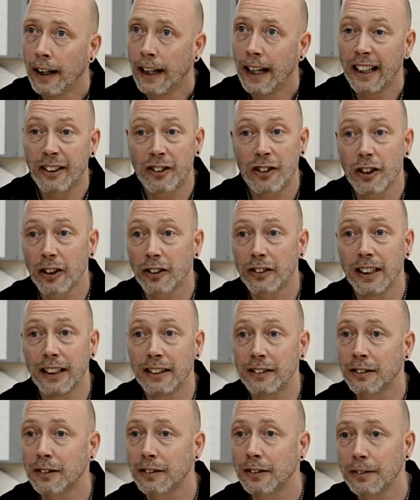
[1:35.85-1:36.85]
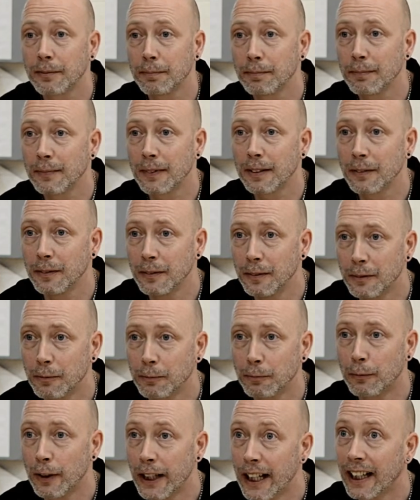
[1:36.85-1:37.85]
It's
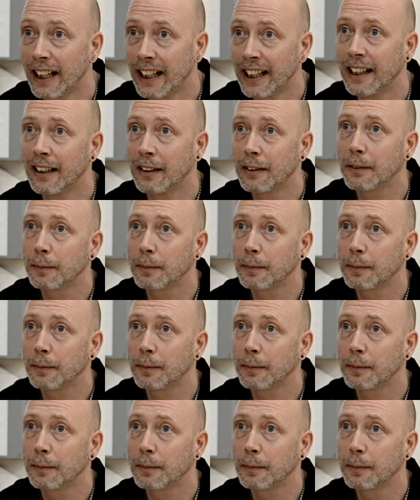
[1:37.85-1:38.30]
really